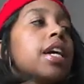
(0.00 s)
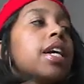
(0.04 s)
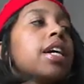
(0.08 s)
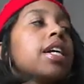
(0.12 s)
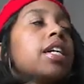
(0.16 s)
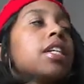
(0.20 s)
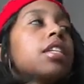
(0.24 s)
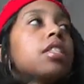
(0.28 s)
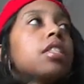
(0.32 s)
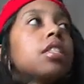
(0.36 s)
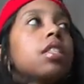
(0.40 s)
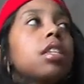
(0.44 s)

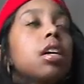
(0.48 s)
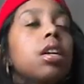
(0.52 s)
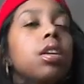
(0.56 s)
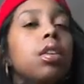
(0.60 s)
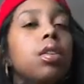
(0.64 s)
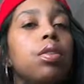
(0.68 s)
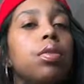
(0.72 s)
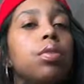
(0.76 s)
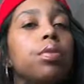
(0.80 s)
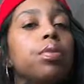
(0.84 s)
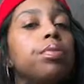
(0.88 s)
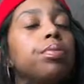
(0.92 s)

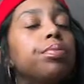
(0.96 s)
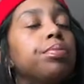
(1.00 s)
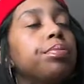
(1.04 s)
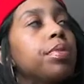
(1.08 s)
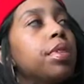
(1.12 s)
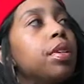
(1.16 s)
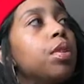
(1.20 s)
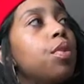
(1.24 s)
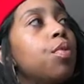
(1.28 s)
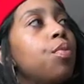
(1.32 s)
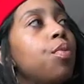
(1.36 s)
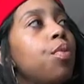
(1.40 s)
So
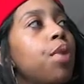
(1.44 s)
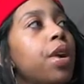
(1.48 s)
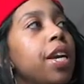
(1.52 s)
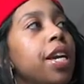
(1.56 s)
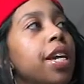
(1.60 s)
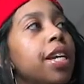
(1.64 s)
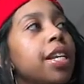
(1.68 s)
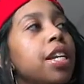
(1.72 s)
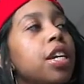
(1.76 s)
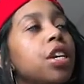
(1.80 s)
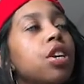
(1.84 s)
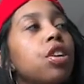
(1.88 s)

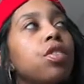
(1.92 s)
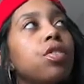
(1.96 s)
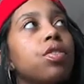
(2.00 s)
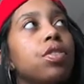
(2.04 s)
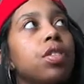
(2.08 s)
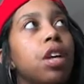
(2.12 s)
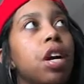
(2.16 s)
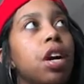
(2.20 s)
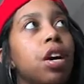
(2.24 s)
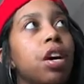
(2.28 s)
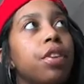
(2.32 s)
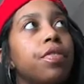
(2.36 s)
Andy goes
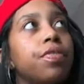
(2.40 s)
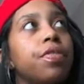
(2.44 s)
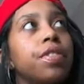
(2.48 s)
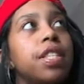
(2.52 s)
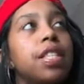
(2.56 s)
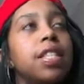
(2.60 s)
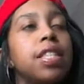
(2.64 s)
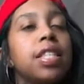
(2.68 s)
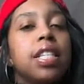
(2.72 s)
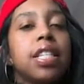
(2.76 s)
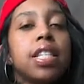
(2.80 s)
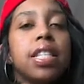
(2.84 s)
off to
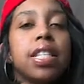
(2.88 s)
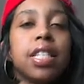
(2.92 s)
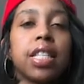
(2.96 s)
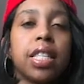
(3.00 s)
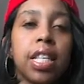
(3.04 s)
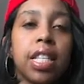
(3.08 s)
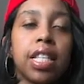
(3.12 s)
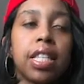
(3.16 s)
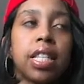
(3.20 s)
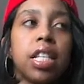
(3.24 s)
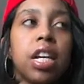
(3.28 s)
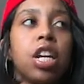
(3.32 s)
see the
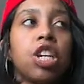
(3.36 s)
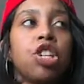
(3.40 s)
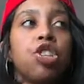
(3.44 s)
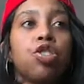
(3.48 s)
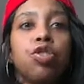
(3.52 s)
sister.